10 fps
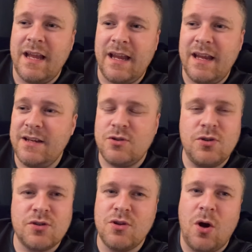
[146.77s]
it's
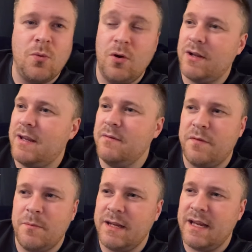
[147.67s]
just not working
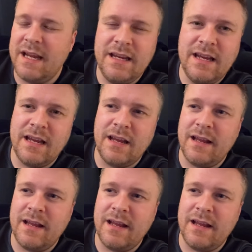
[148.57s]
for me.